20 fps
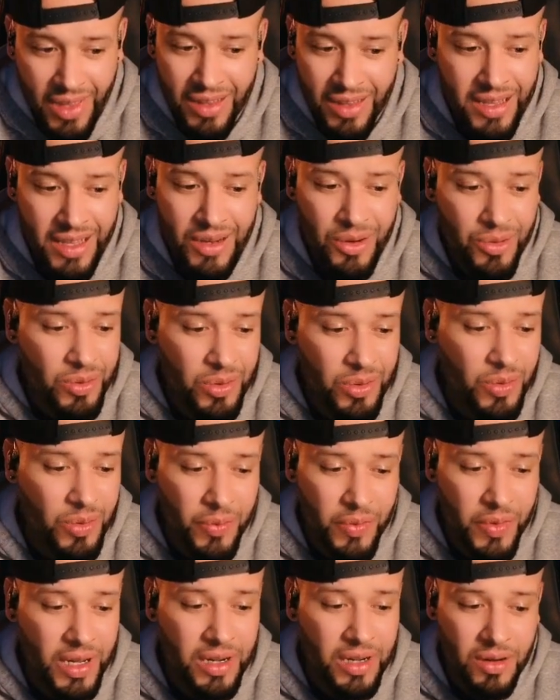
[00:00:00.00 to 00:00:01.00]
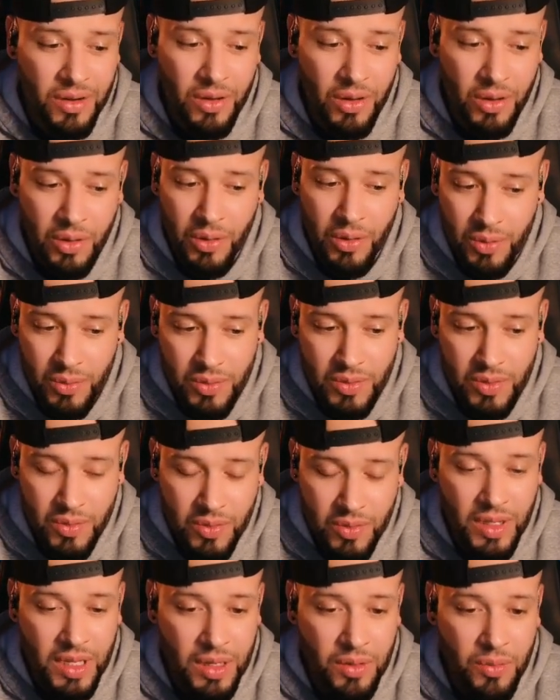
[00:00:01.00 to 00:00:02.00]
they don't do vector logos,
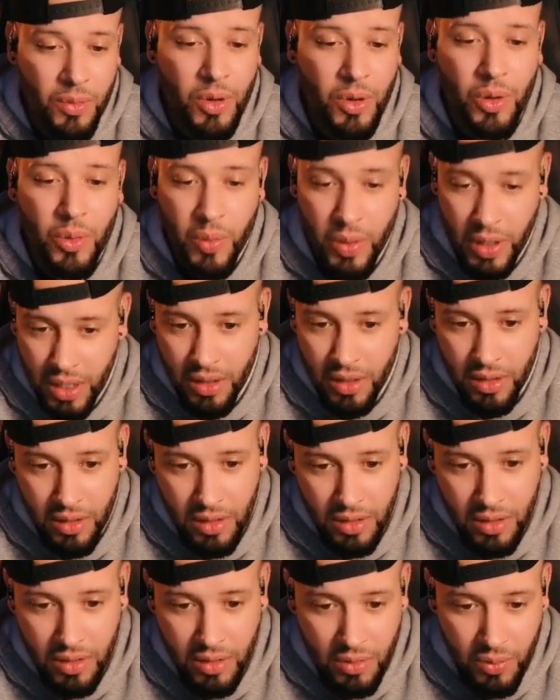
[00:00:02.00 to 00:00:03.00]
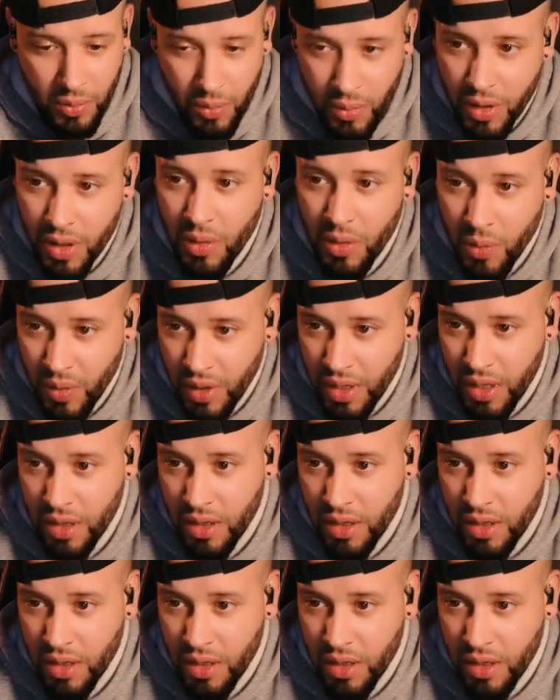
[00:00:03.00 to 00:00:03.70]
then run away. Run away.